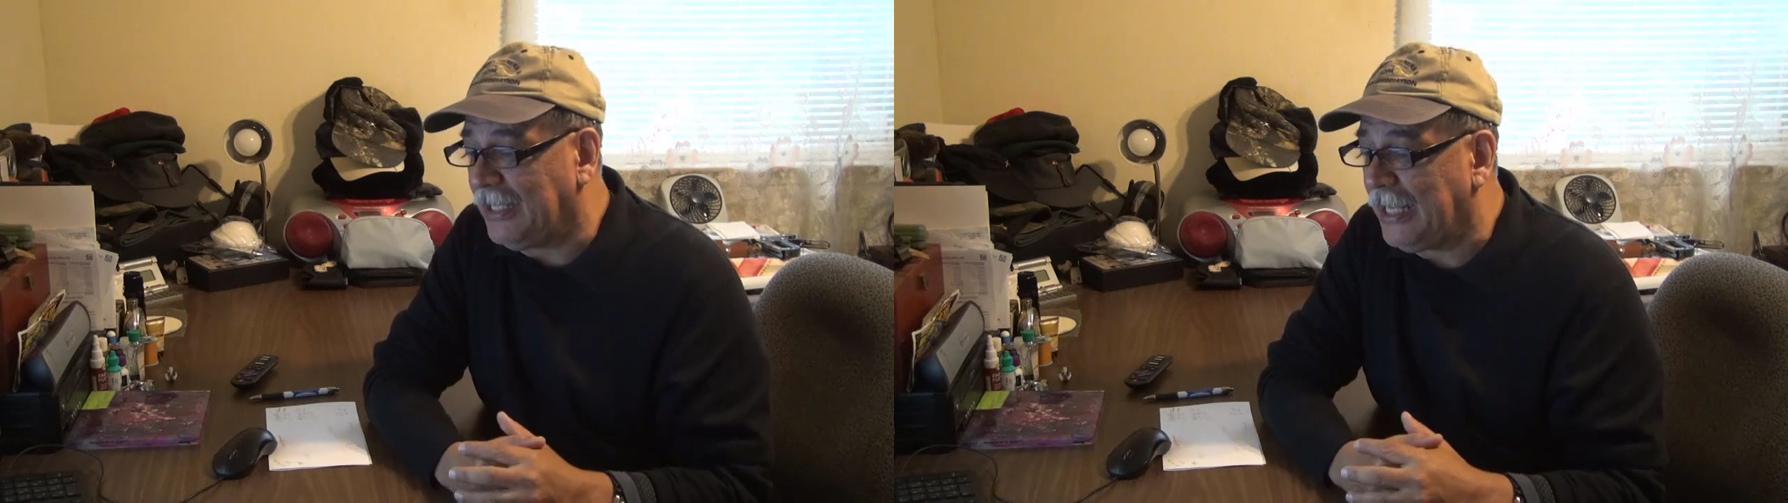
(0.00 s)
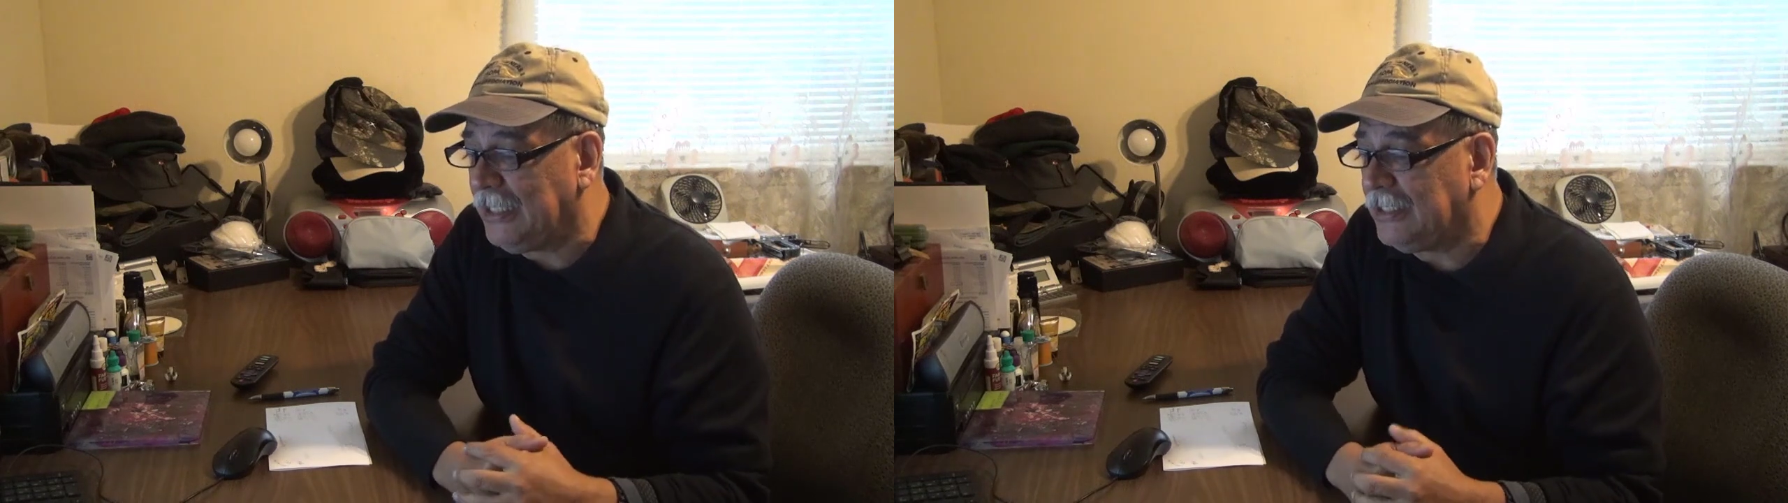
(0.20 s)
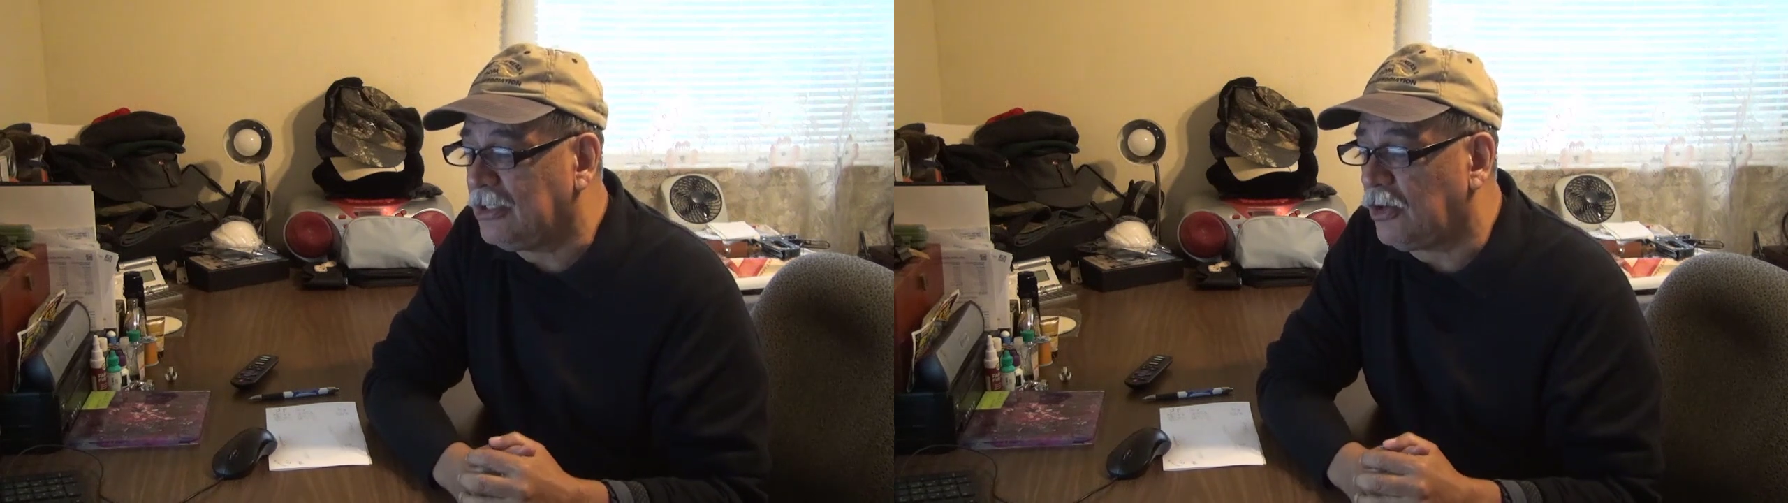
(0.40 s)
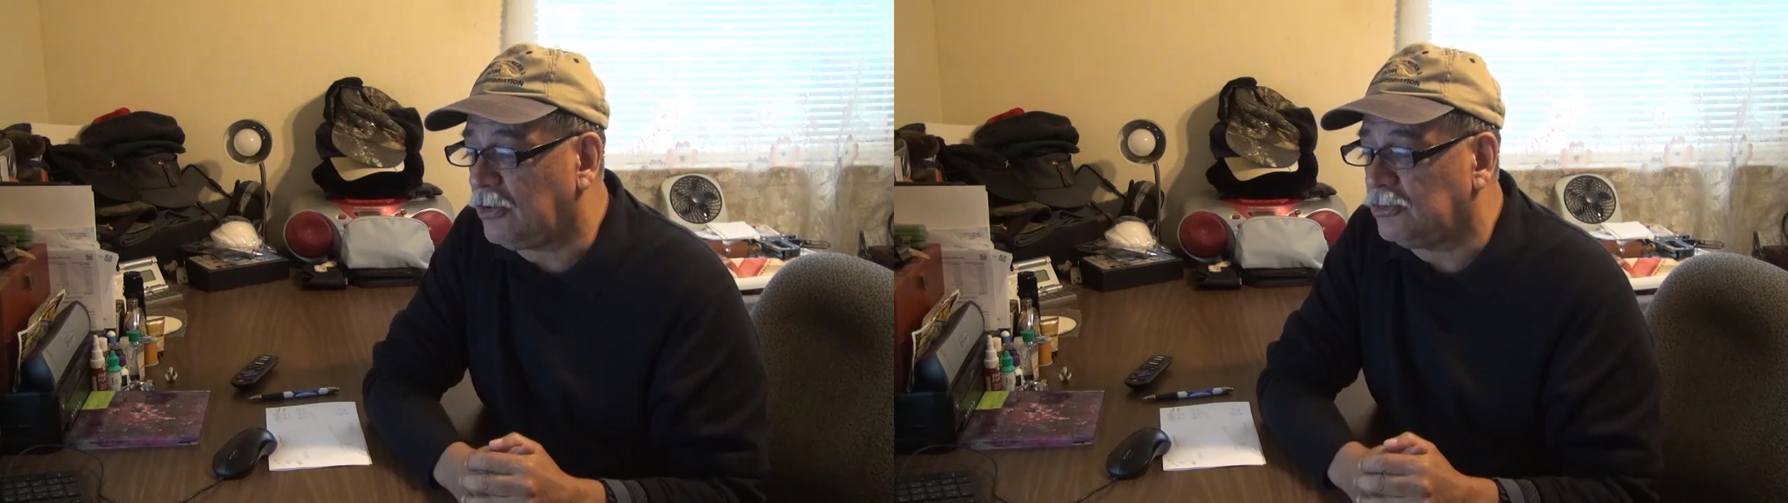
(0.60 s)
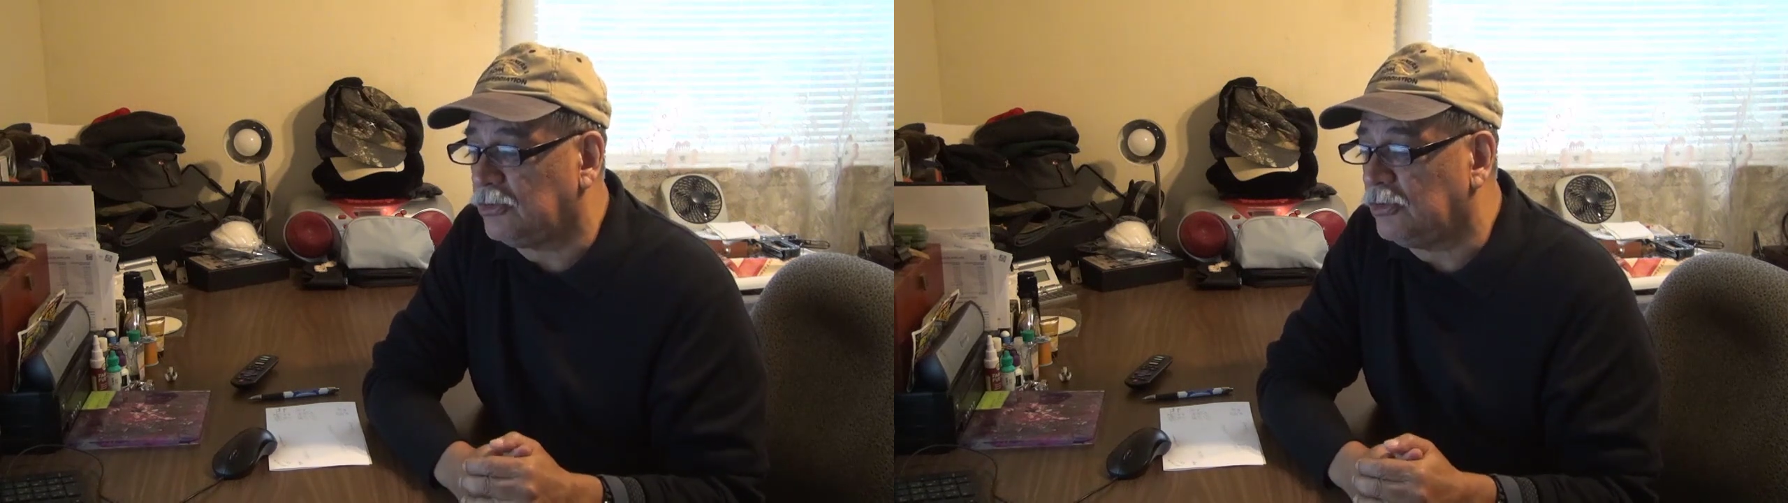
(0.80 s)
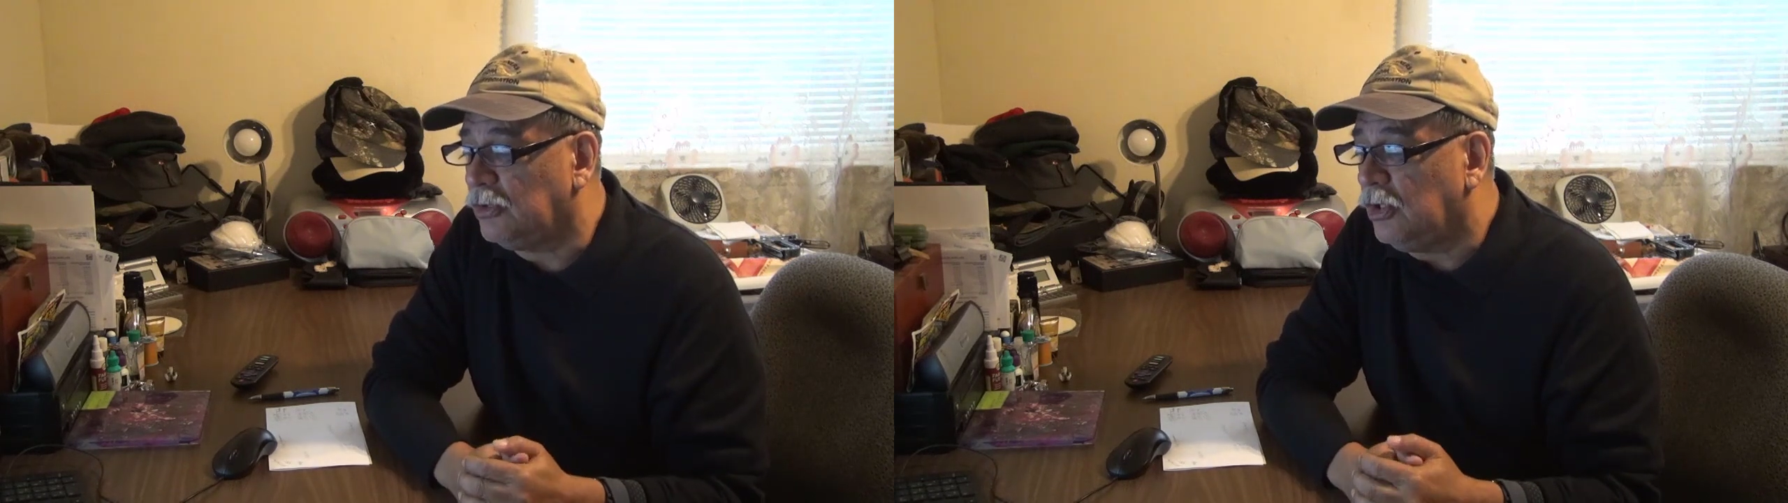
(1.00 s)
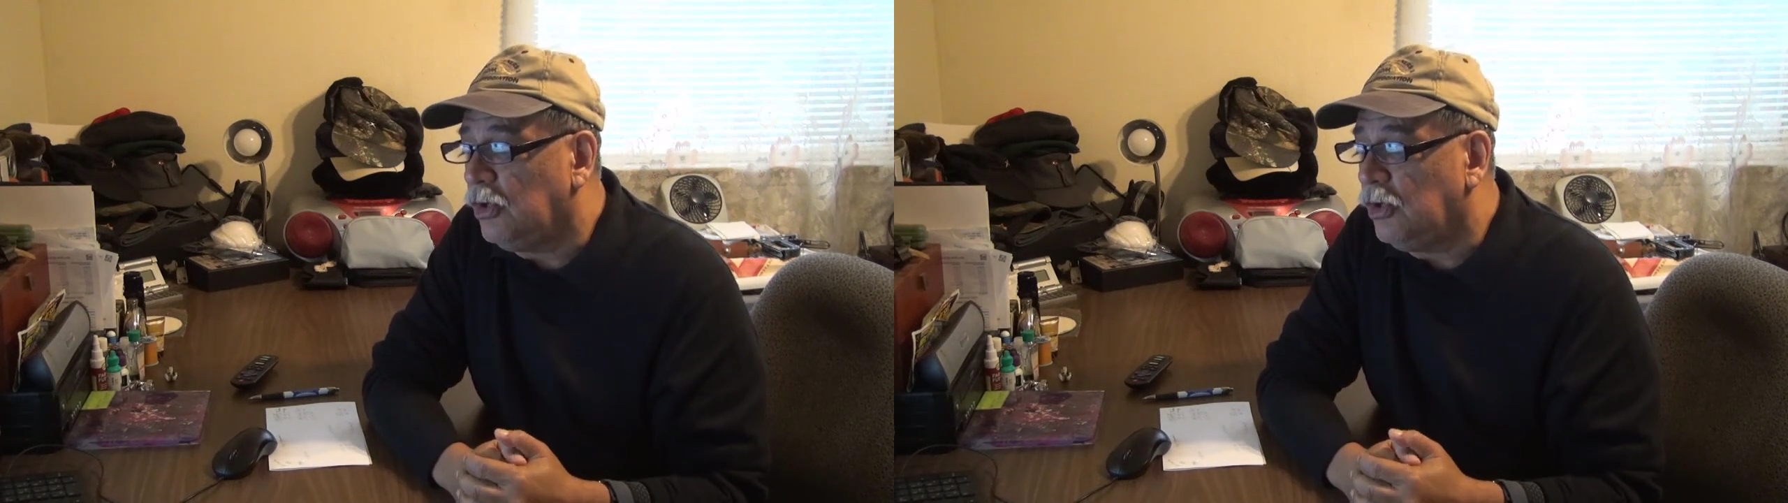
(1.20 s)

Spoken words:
helicopter